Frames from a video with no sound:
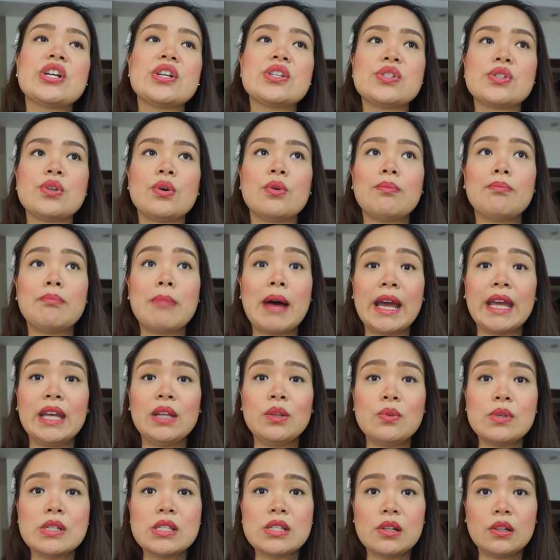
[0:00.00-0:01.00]
So mine
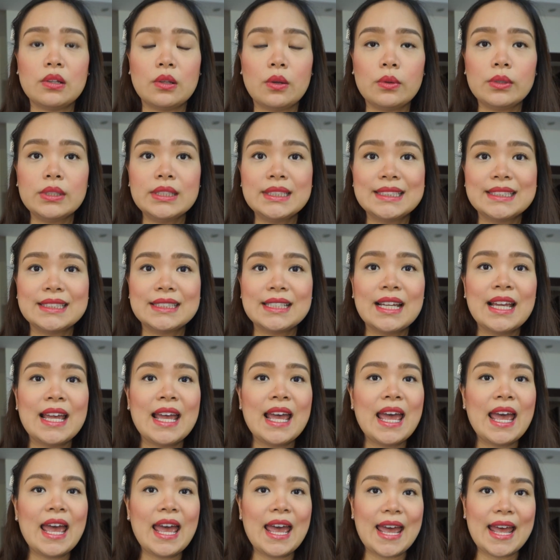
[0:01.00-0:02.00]
was closed,
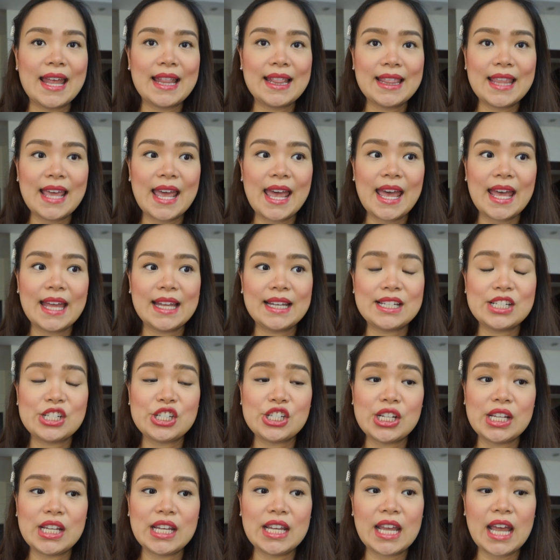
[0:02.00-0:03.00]
and then
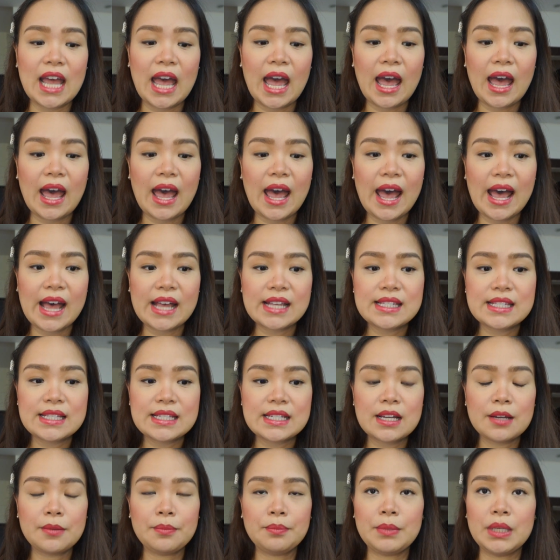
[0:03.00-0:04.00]
she asked
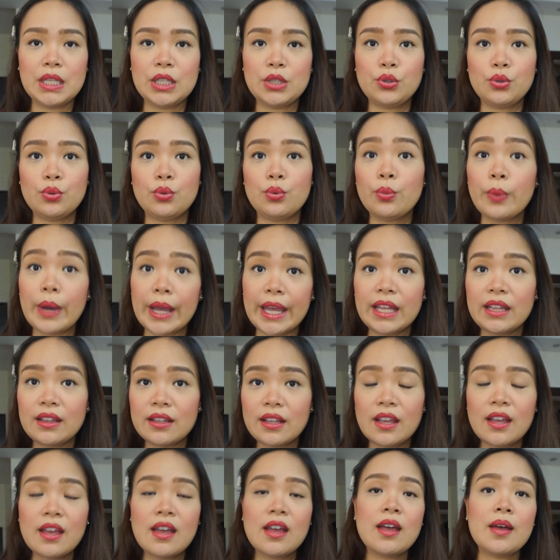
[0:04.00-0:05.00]
me to wait
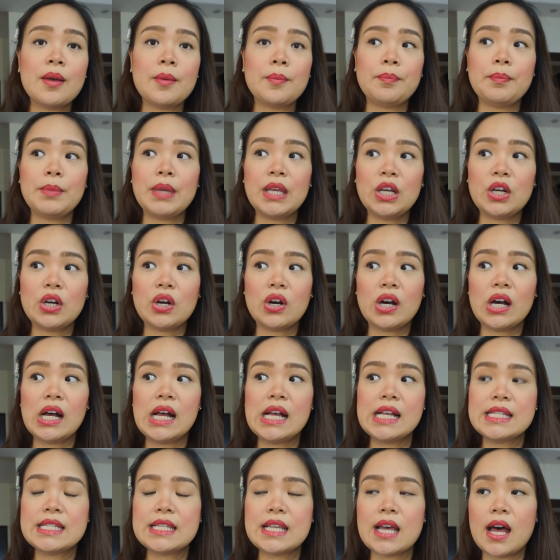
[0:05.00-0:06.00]

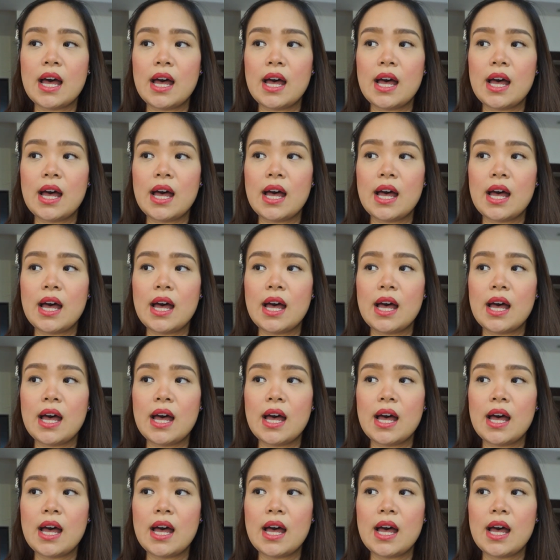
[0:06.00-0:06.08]
because